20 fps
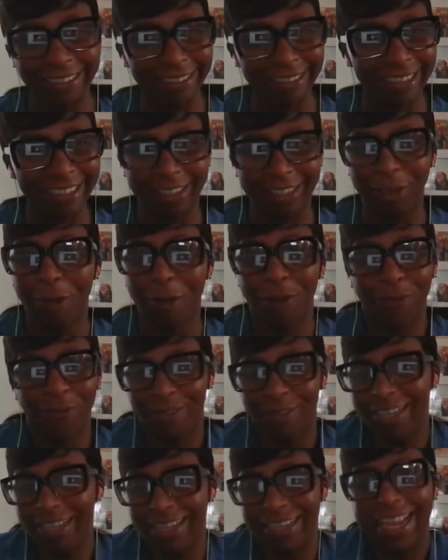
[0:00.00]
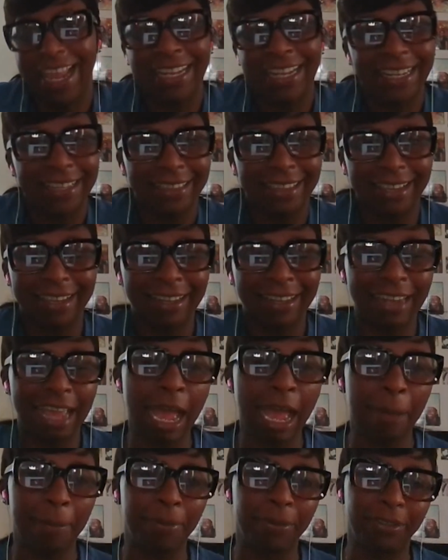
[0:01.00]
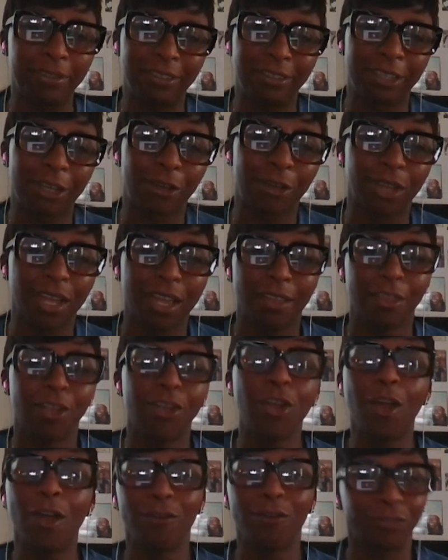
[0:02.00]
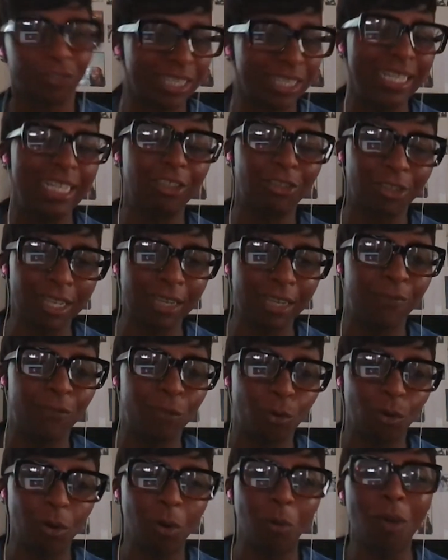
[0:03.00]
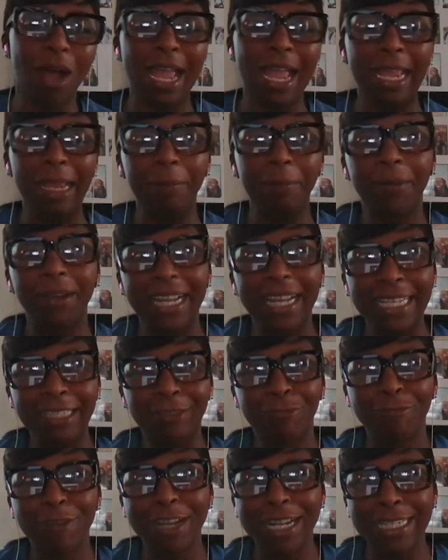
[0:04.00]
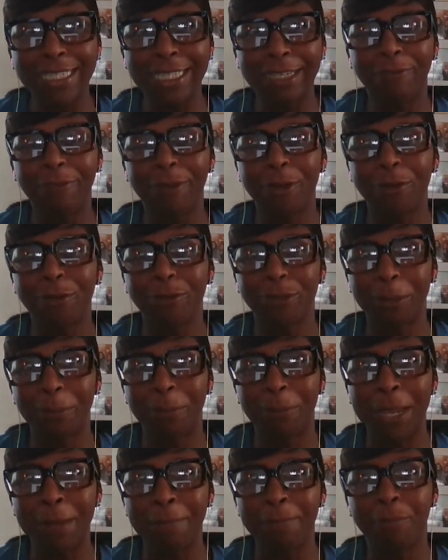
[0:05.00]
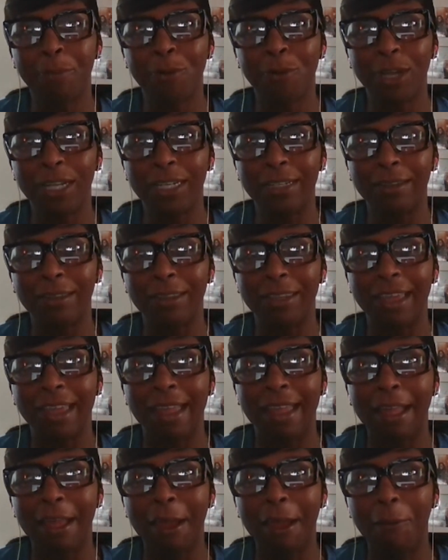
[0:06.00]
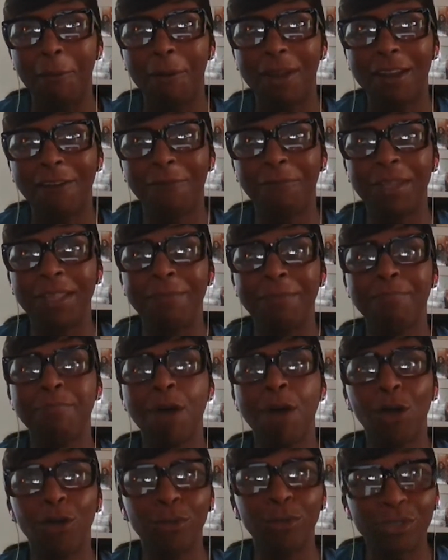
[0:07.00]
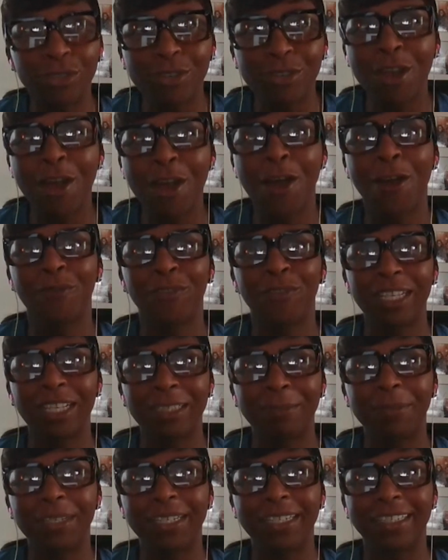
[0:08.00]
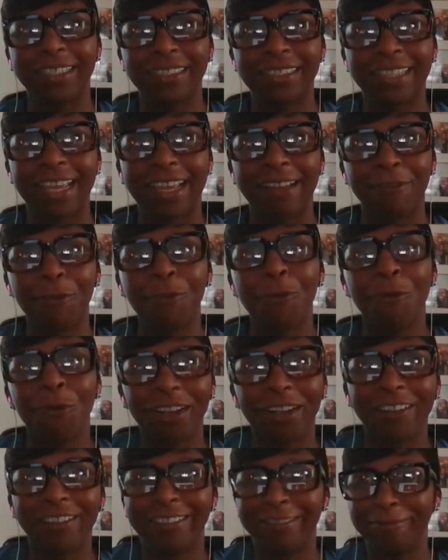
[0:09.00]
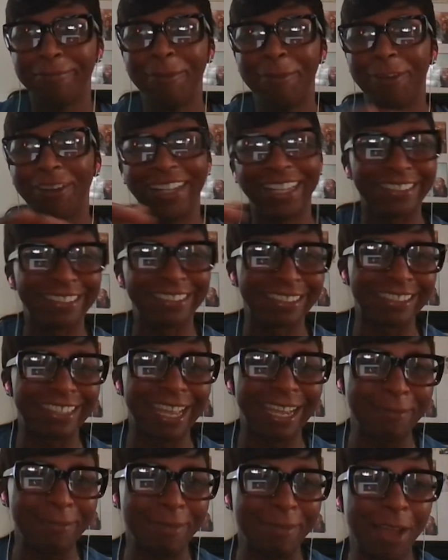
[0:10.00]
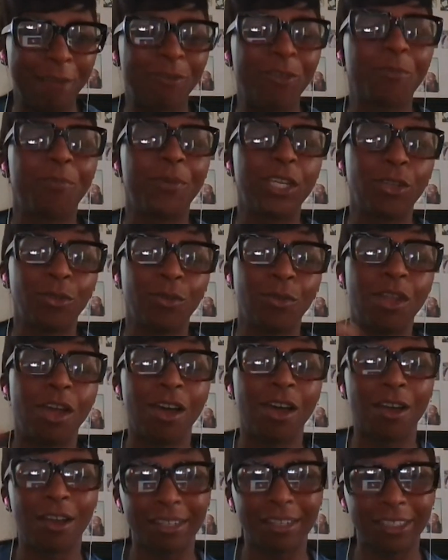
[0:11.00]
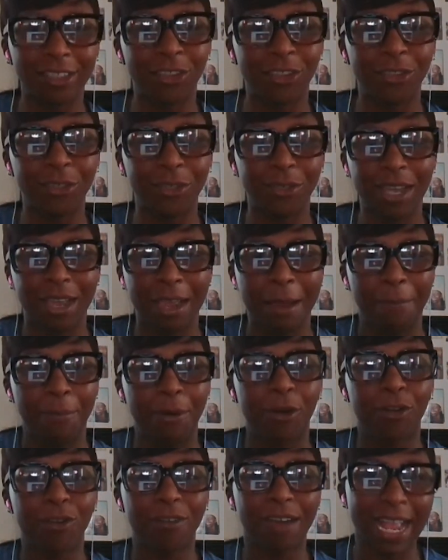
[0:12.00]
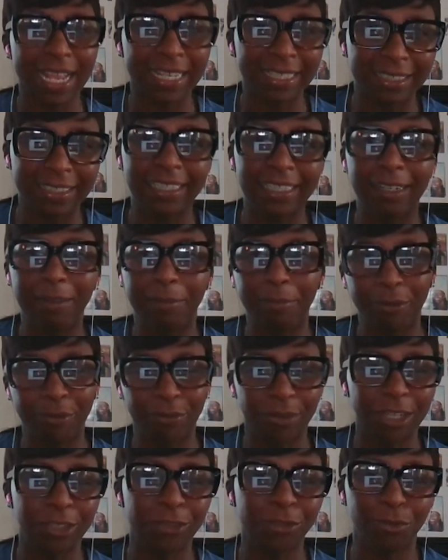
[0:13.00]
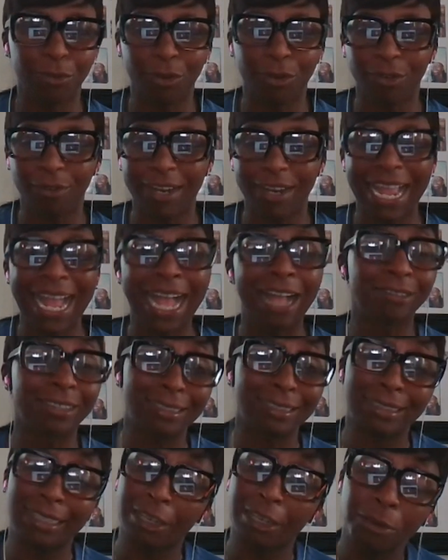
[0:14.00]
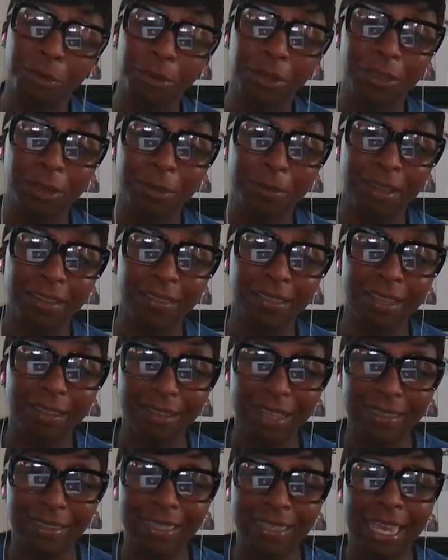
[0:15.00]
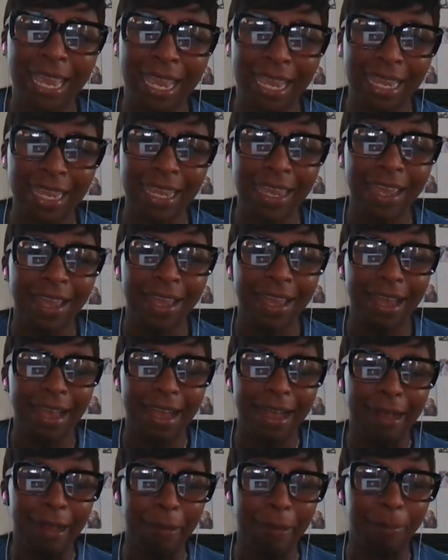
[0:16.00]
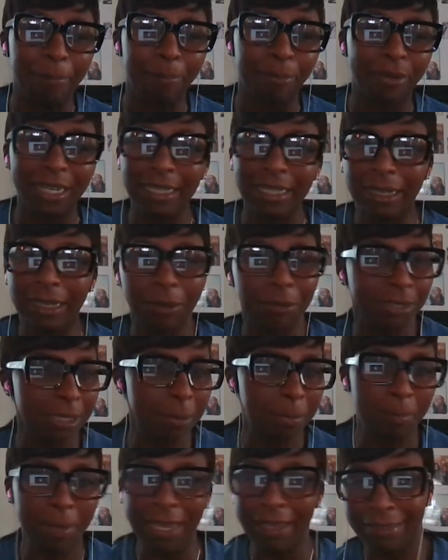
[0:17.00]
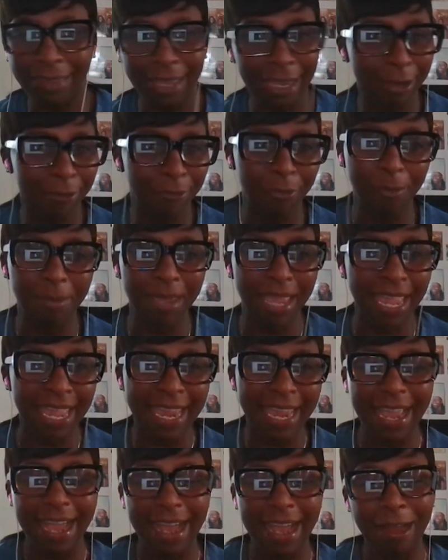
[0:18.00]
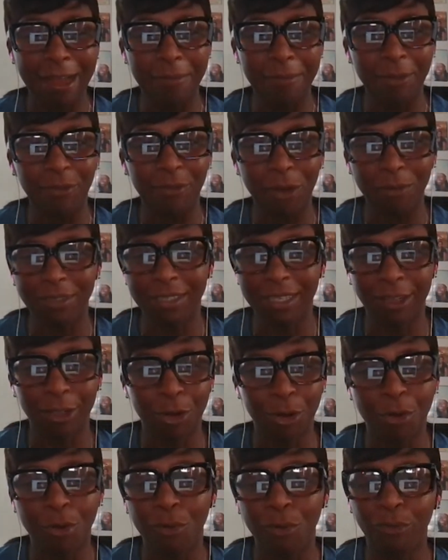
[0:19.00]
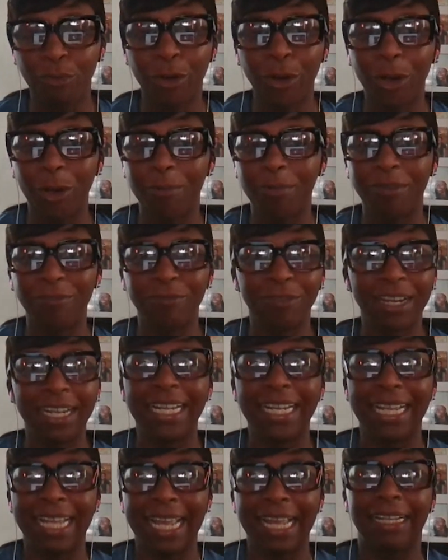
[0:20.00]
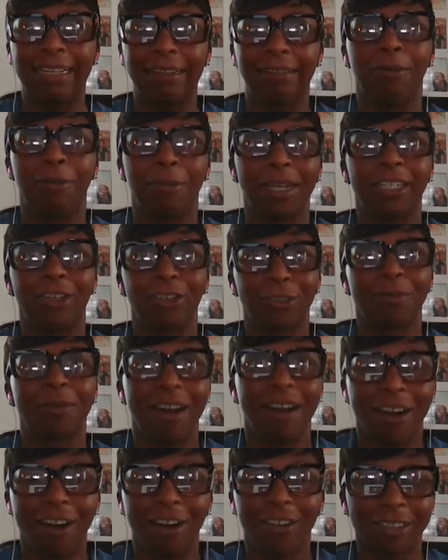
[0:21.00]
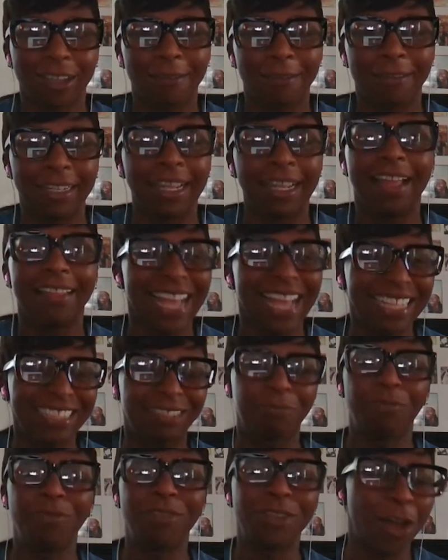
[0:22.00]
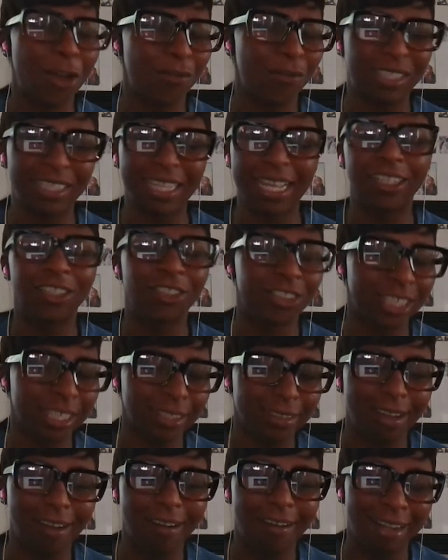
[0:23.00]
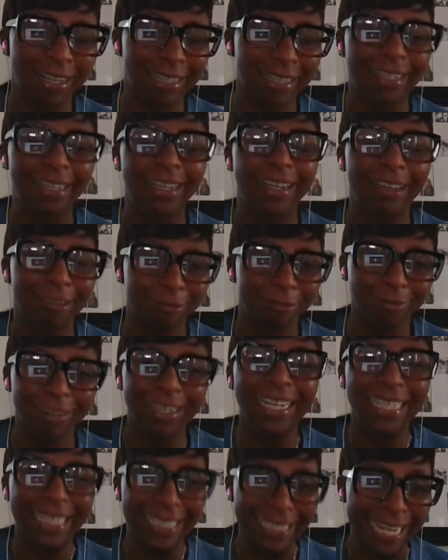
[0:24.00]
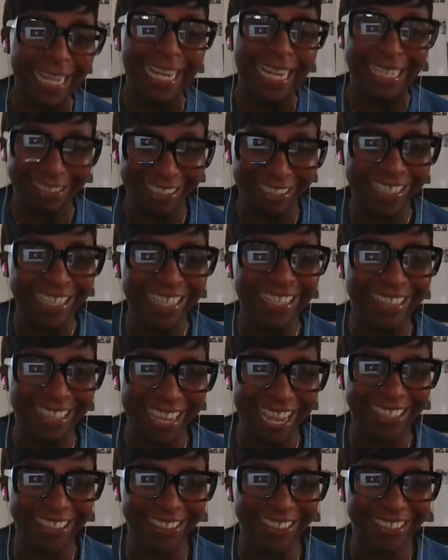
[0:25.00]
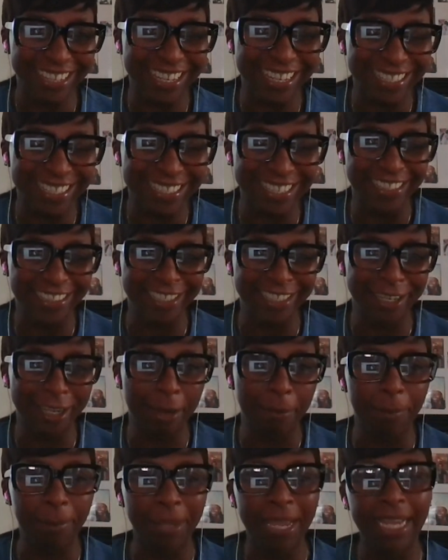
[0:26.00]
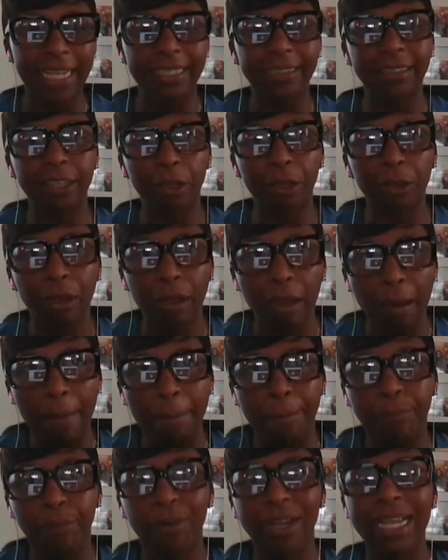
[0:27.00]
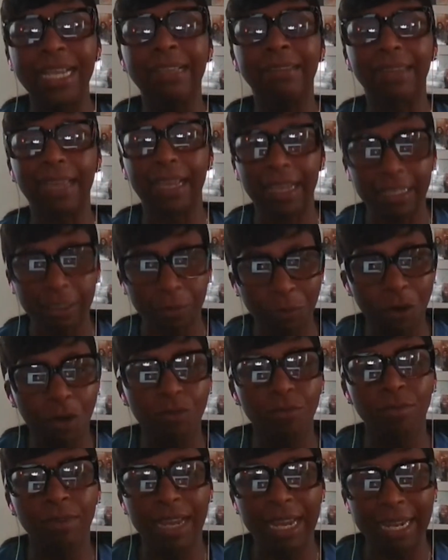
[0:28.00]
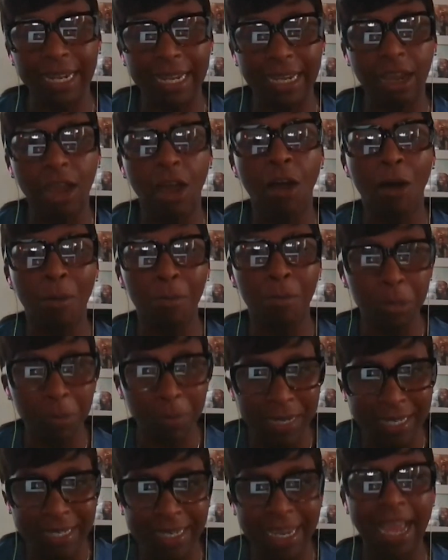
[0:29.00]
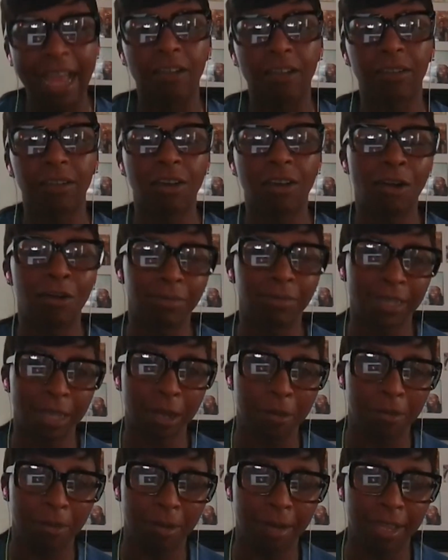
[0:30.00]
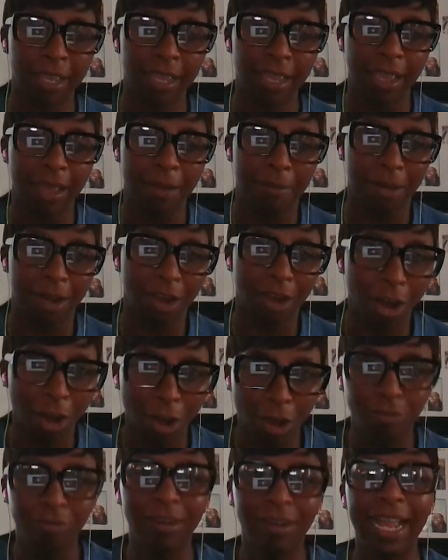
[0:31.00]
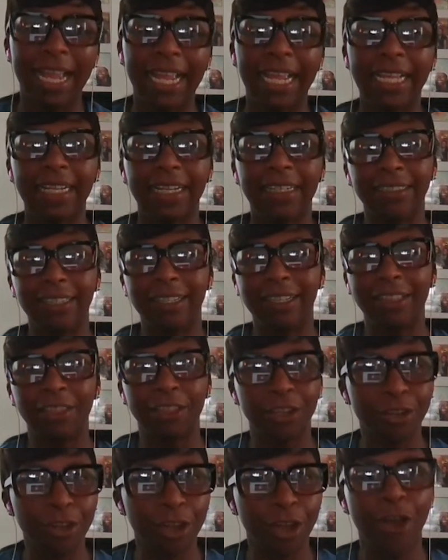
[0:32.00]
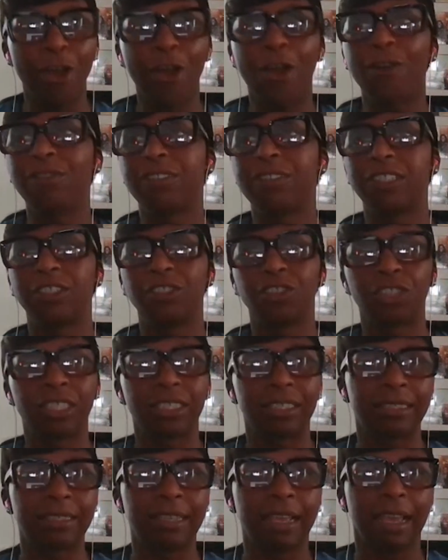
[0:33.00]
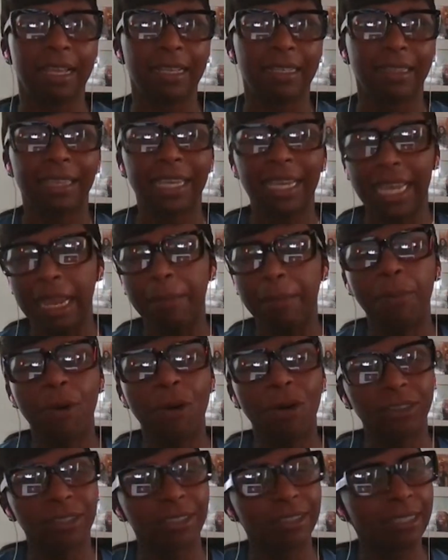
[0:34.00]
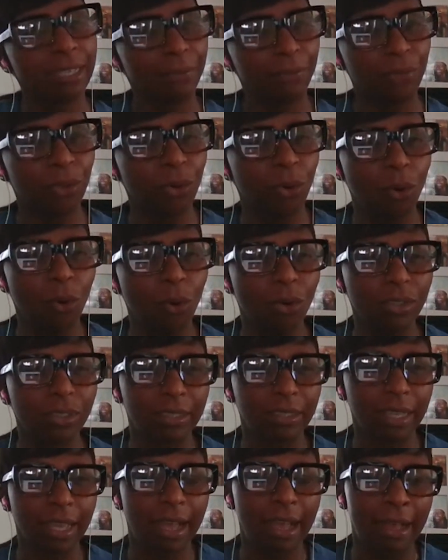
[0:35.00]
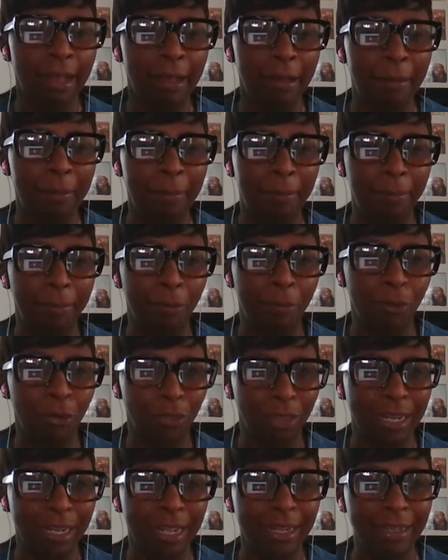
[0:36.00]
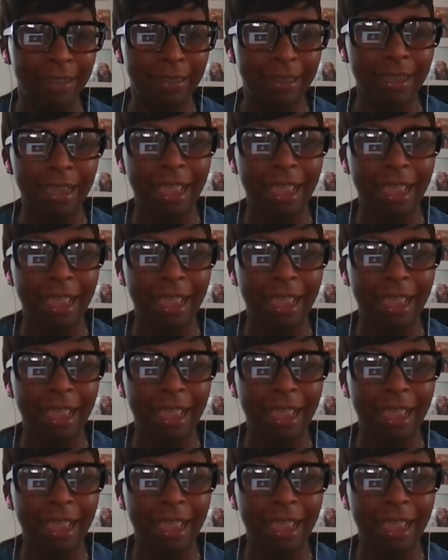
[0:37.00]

it's off. Anything can happen. So the nerves literally fall away. But it's really difficult to pinpoint when I've been most nervous, because they're all on more or less the same level. But you learn as you progress in a professional career how to deal with them. I think that's key. Breathing was a big thing for me. If I was in the call room and really getting, oh my gosh, my heart's going, that's nervous energy that I really need. I need the energy to compete. So breathing is what really calmed down my heart rate and the nerves, and just thinking positive thoughts more than anything